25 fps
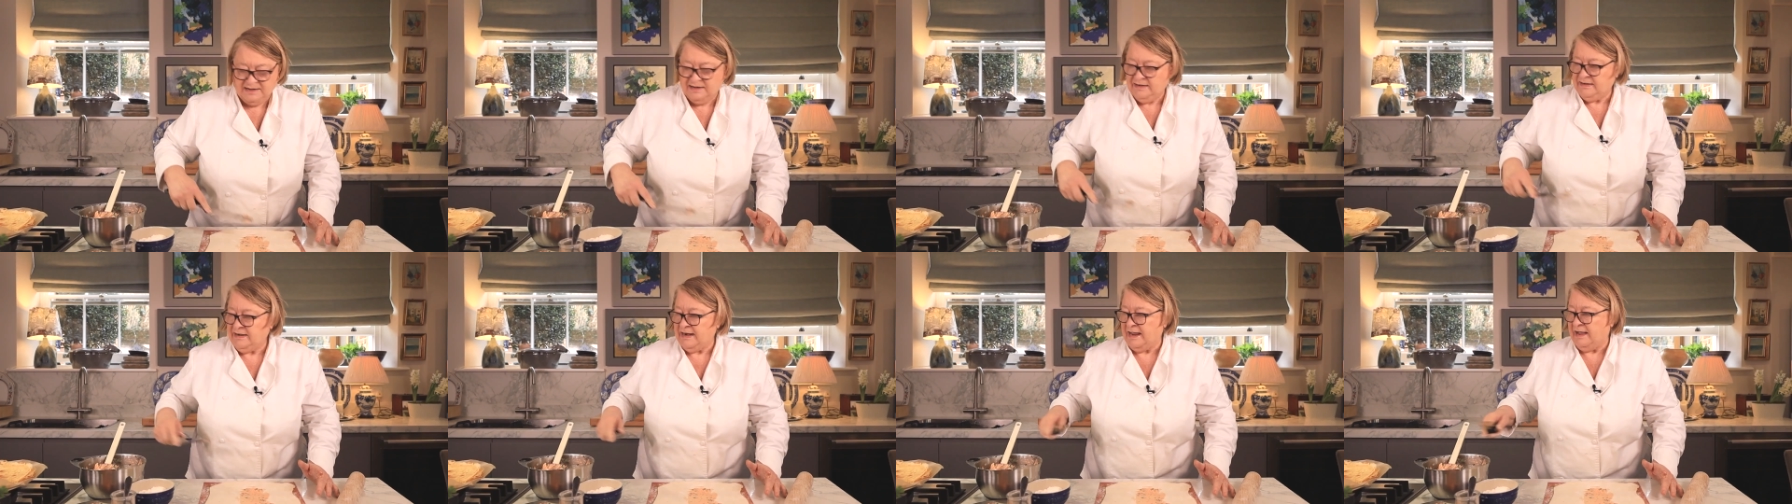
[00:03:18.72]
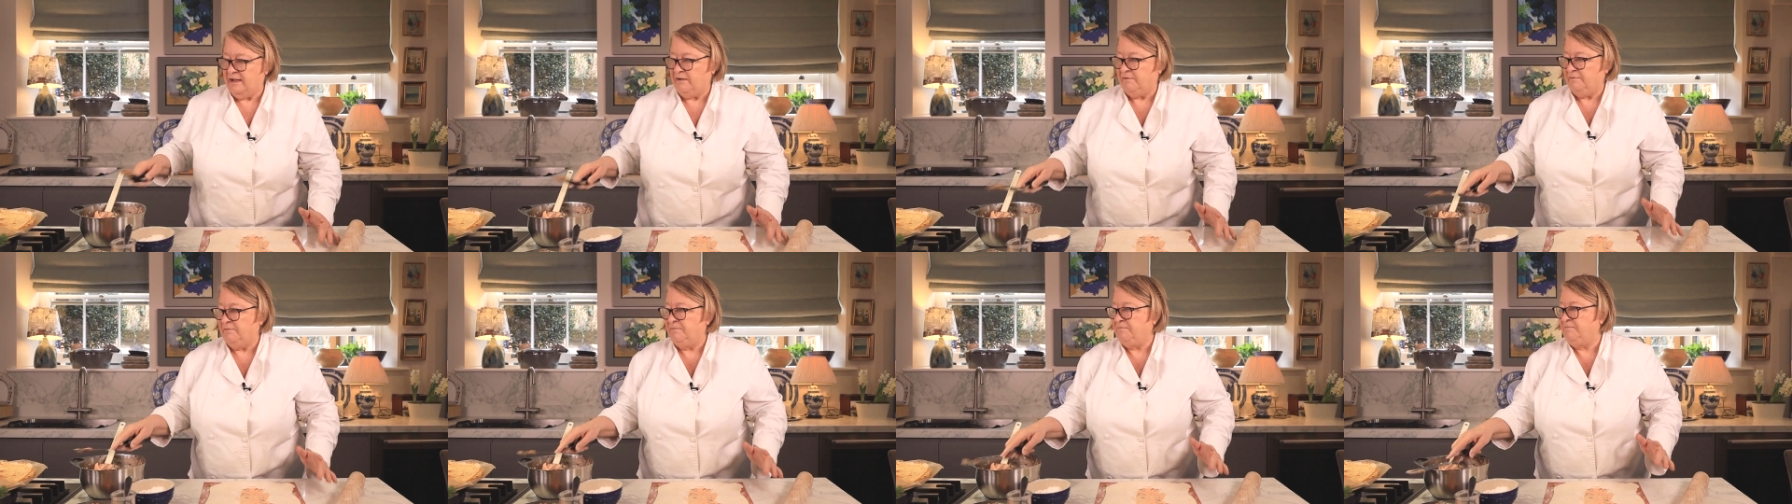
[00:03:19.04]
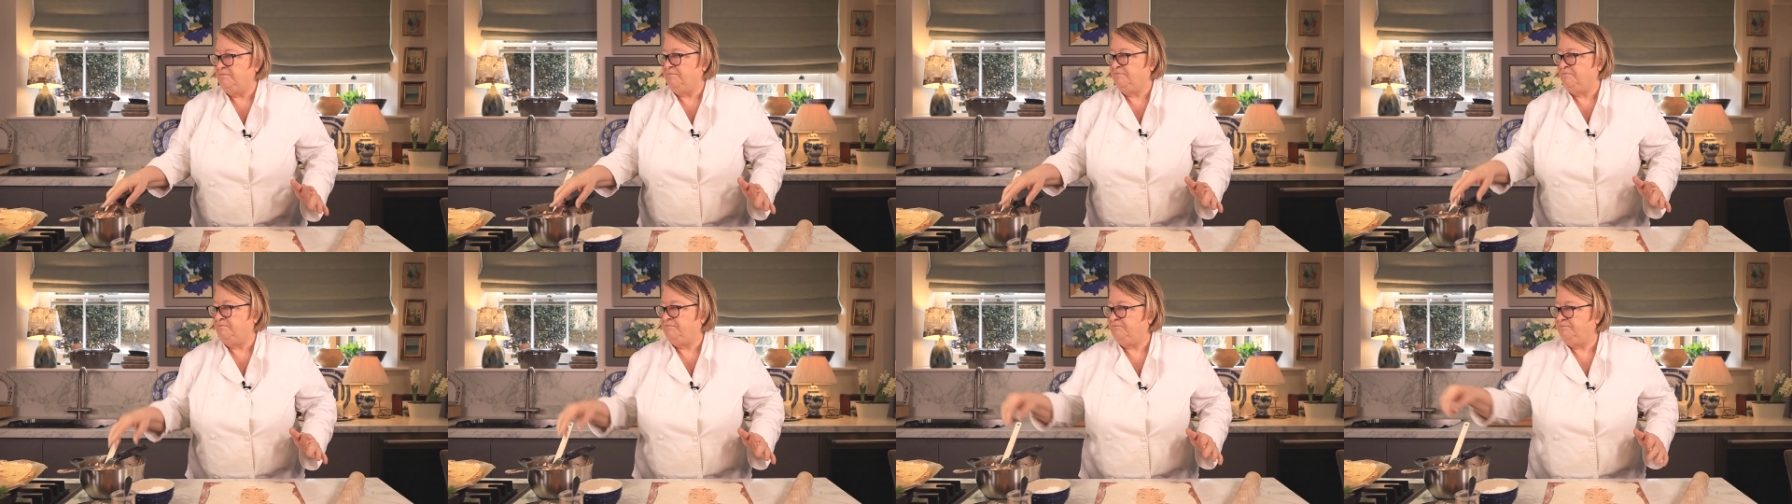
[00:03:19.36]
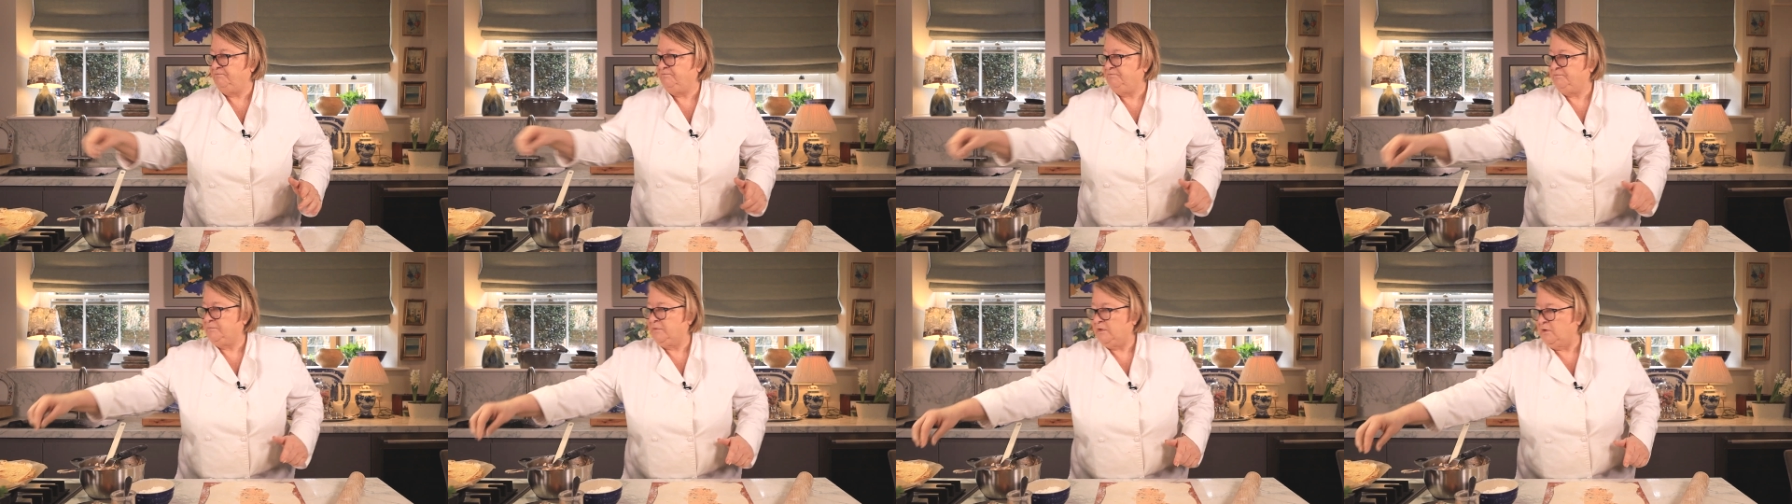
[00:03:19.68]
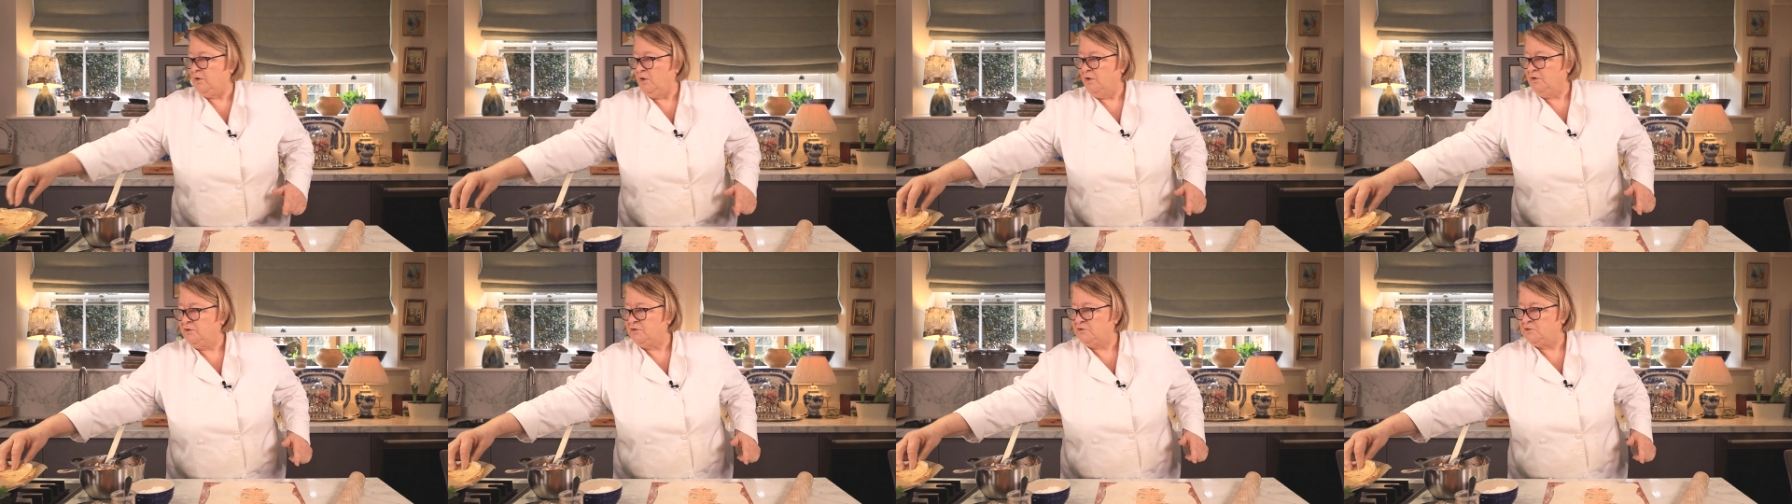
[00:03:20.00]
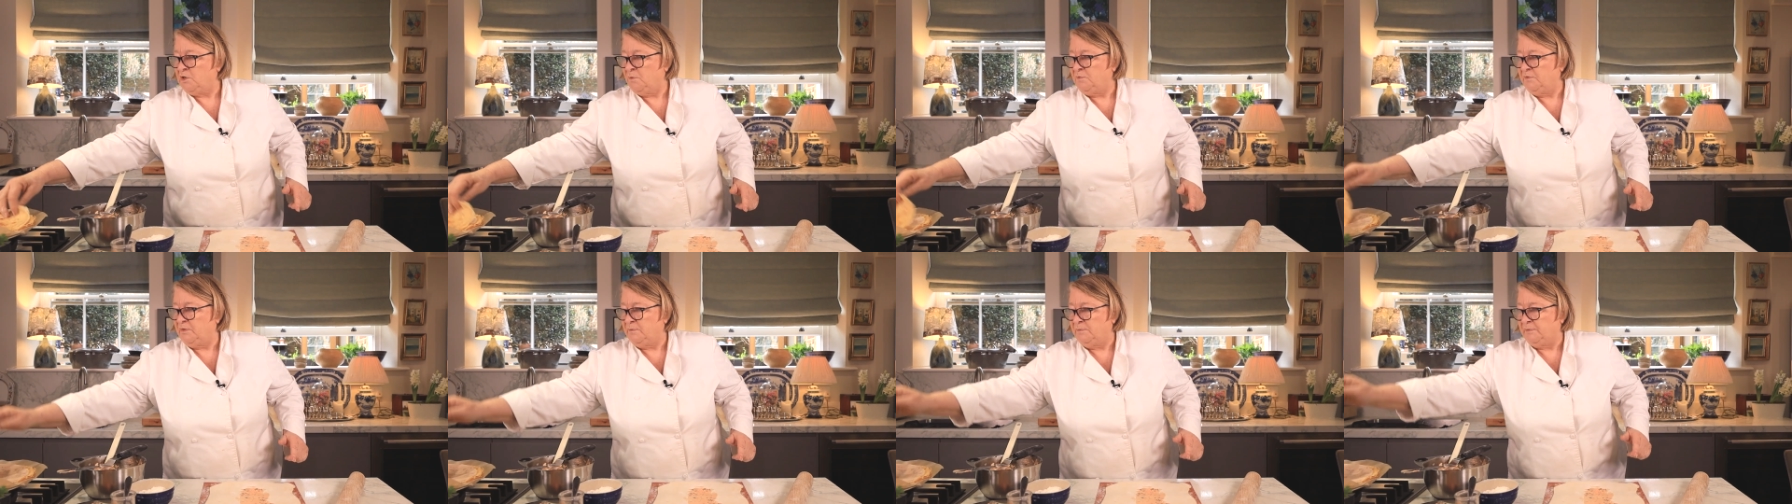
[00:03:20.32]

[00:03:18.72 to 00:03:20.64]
Now, on top of the